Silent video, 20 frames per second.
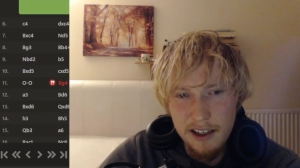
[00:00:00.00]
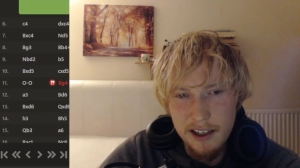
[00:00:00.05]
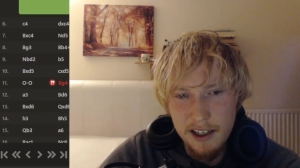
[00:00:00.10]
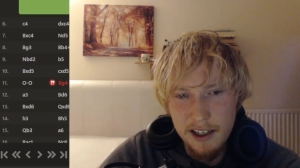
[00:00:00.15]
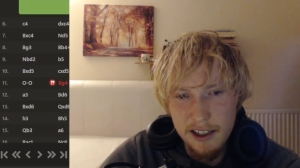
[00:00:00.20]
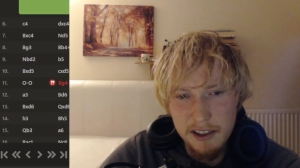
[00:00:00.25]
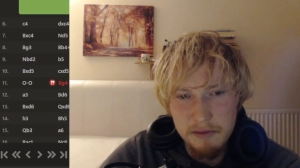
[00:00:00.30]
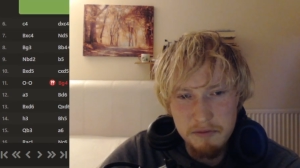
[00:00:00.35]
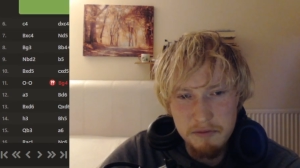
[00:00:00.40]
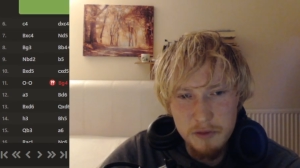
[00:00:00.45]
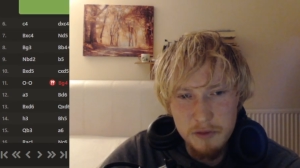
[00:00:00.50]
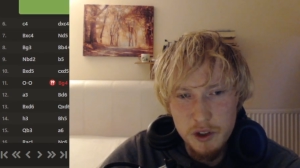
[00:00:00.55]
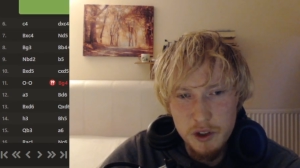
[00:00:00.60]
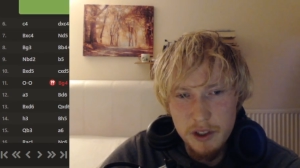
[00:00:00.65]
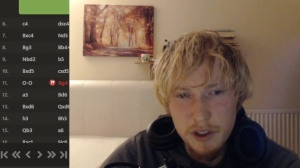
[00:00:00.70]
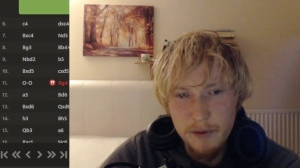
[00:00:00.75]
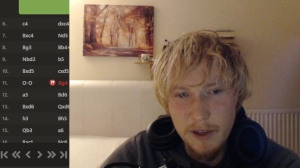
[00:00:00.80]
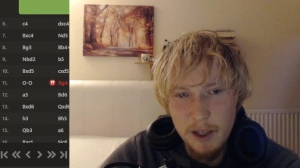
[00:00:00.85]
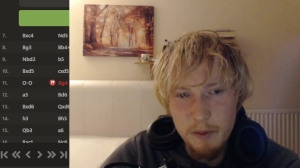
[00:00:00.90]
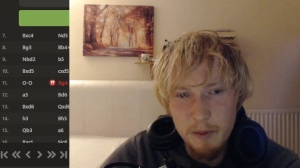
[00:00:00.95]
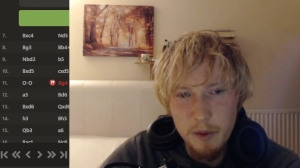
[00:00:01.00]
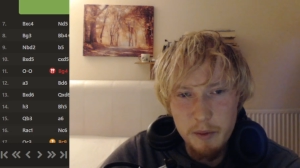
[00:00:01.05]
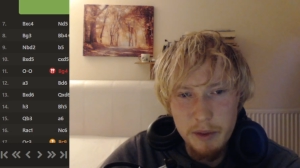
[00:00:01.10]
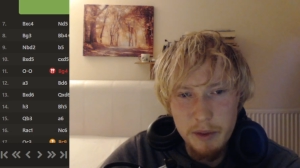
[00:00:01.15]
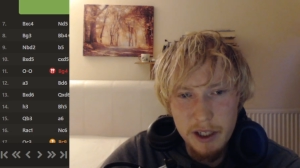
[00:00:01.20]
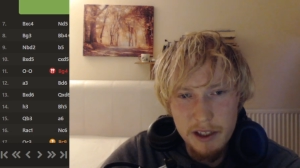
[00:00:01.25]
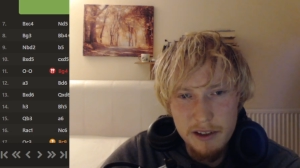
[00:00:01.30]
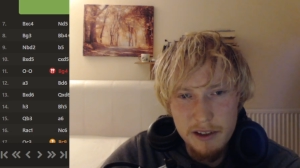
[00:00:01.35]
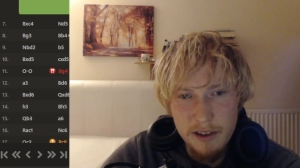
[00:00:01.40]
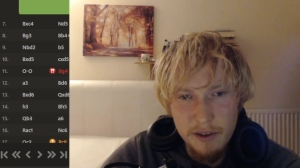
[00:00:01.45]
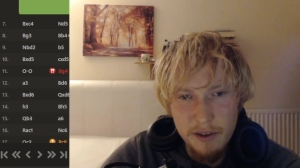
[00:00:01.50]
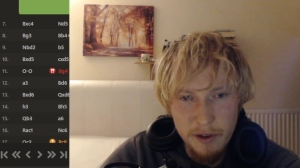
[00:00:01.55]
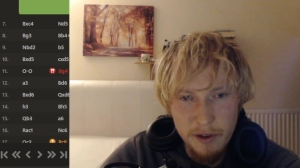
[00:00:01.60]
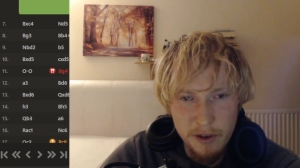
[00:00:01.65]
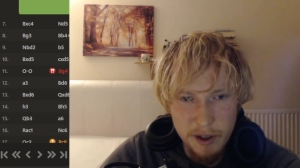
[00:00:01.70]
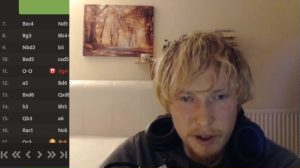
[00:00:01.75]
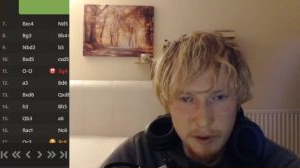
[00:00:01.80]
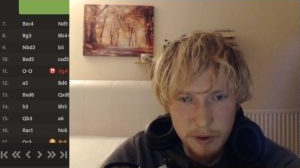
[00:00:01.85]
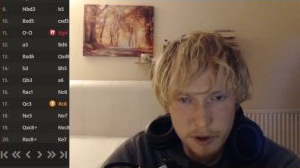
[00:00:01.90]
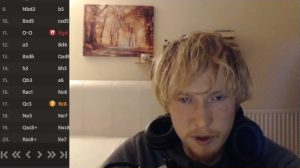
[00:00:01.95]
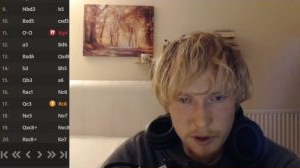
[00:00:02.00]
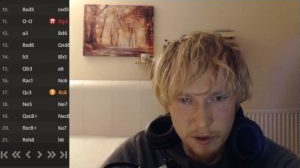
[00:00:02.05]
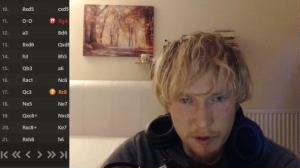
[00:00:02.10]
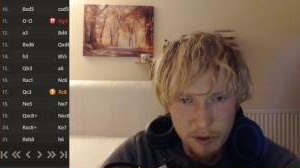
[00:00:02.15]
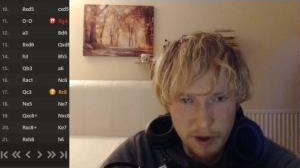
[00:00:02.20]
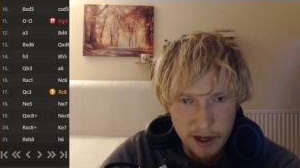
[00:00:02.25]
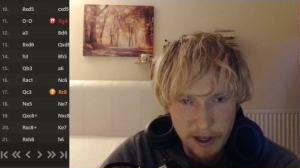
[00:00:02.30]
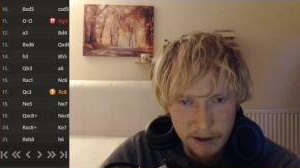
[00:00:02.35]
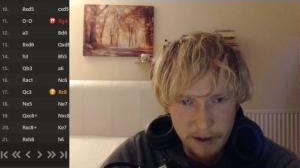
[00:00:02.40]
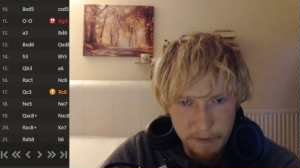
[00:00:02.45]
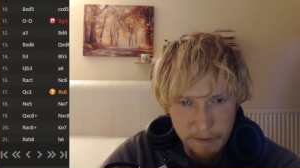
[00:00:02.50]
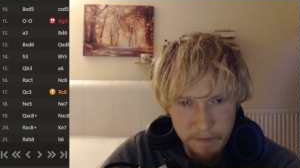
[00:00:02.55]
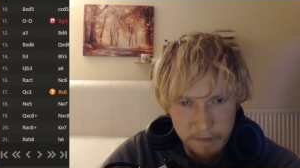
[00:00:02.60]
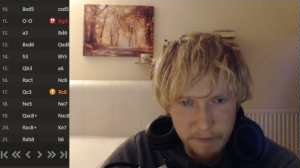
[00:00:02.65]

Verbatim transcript: I just develop a piece. I thought that was all right.